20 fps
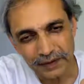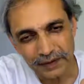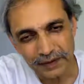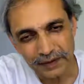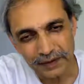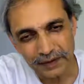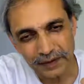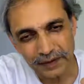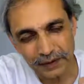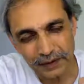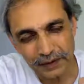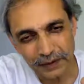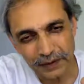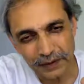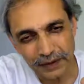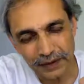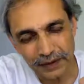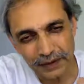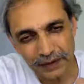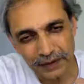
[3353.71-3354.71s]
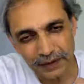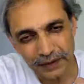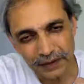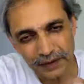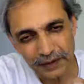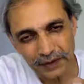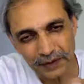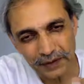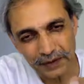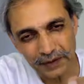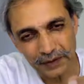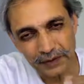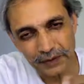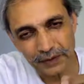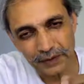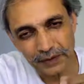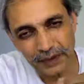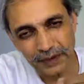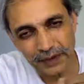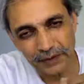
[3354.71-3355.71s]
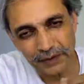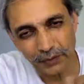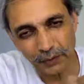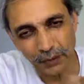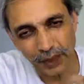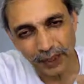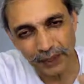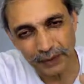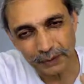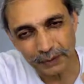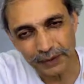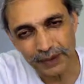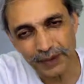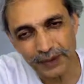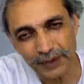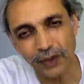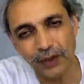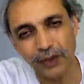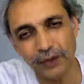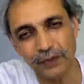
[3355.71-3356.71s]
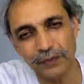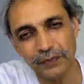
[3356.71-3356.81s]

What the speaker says: you can wipe it off,